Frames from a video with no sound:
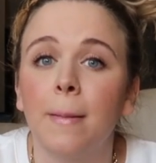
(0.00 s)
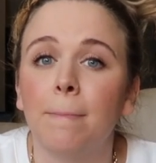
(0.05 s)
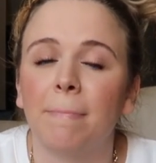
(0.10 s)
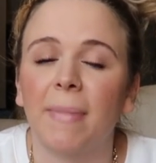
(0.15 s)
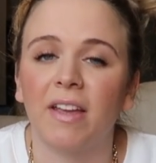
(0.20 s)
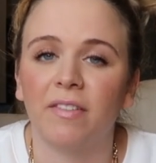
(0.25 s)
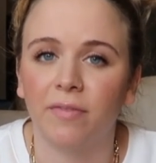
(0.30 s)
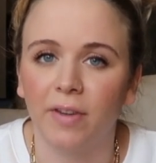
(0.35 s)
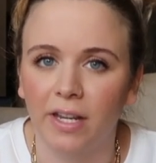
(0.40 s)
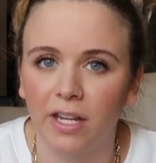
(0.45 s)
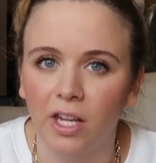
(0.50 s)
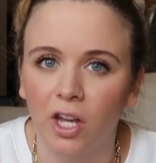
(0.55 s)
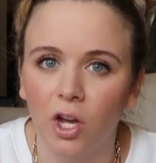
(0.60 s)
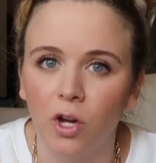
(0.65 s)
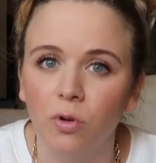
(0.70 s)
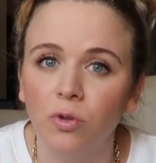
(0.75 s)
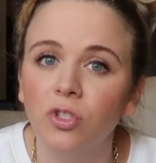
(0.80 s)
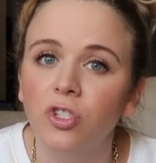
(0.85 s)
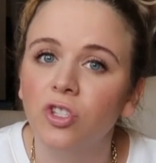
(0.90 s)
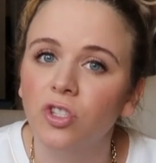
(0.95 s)
my
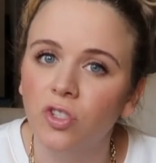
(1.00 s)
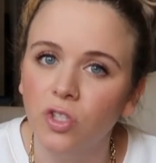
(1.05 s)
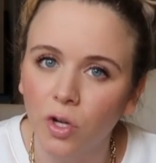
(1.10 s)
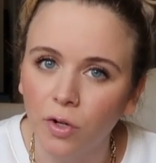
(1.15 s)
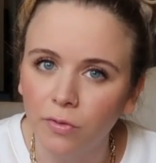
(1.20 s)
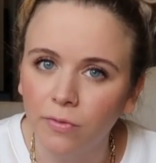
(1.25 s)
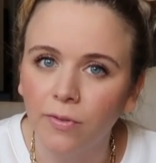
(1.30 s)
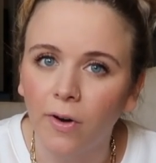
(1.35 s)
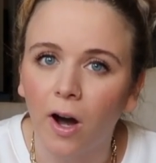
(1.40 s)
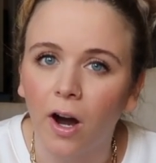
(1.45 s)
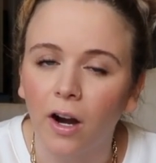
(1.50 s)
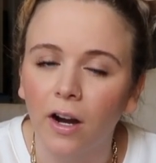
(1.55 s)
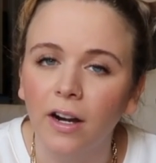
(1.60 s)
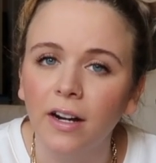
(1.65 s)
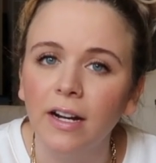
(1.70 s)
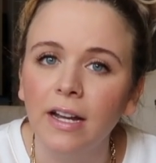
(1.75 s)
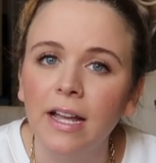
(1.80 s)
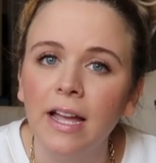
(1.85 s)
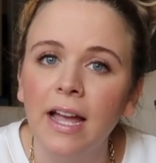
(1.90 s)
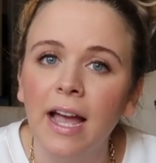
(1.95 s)
videos so
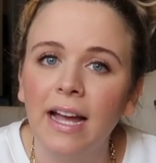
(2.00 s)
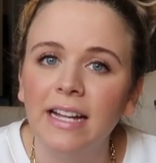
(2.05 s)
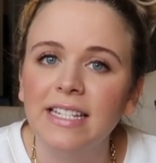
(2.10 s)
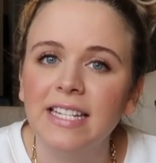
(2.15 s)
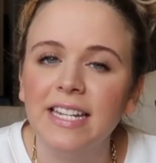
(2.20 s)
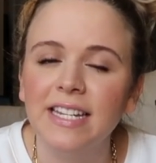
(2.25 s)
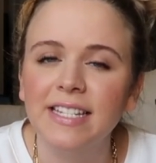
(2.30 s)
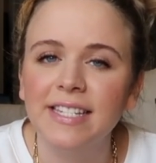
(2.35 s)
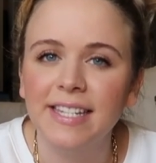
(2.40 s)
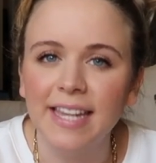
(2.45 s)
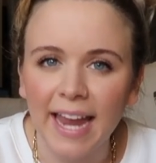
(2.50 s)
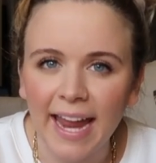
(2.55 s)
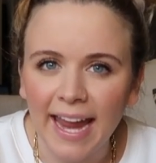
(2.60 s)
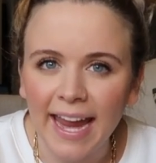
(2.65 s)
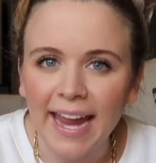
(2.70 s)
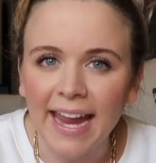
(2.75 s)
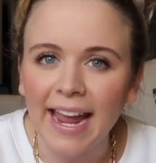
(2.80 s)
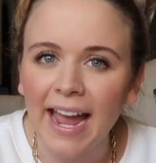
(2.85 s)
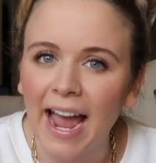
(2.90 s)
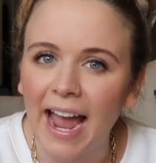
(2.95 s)
far.
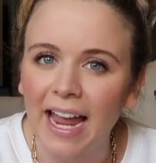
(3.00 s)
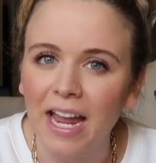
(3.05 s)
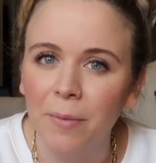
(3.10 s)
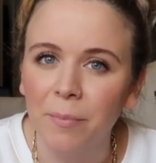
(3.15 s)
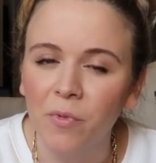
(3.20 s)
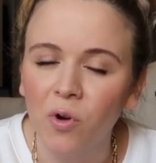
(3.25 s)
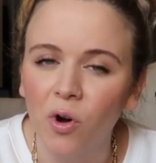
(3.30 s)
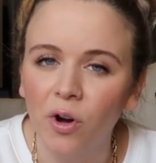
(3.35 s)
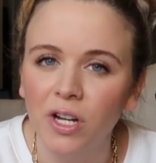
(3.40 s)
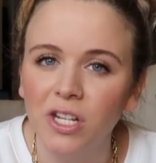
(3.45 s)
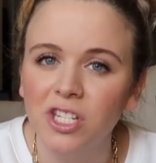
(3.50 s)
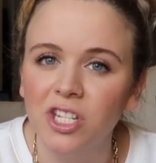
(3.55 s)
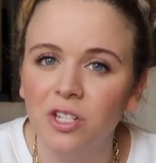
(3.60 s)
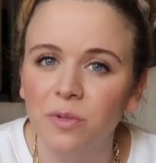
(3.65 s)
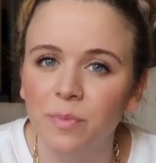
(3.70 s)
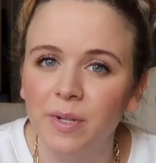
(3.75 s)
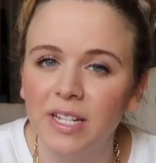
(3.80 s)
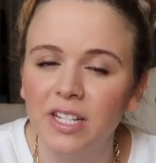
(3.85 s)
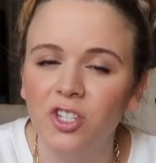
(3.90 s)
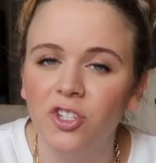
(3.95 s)
Today I am going to
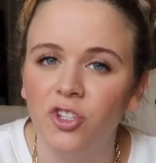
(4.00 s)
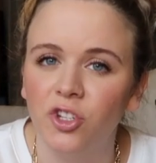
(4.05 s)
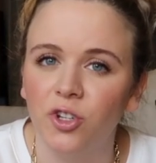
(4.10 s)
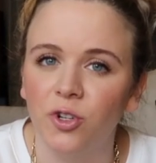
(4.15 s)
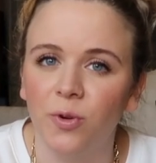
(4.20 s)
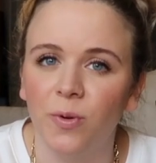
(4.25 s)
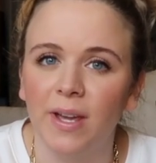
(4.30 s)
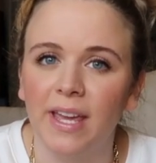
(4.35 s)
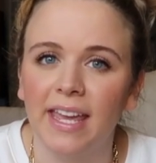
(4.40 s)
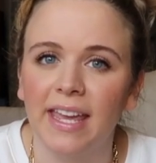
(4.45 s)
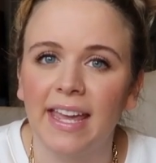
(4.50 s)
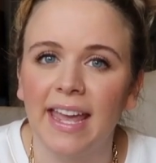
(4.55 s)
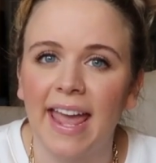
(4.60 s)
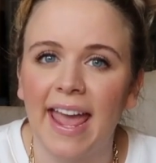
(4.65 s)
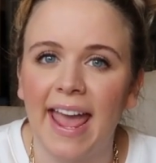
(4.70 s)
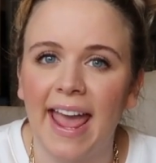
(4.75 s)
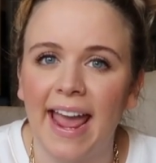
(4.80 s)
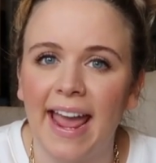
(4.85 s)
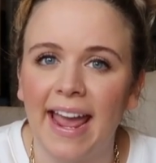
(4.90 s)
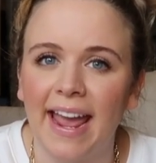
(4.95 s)
be doing
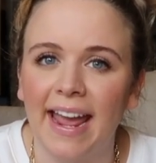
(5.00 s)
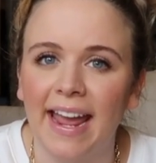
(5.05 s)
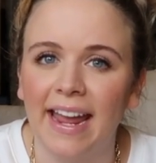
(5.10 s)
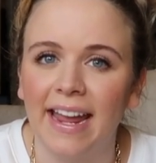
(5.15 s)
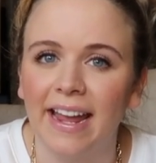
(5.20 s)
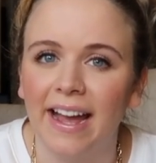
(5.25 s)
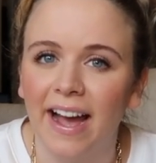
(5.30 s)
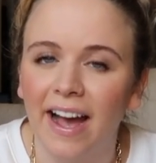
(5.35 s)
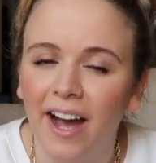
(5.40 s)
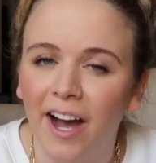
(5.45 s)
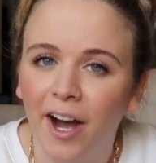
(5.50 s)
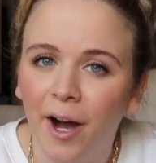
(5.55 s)
a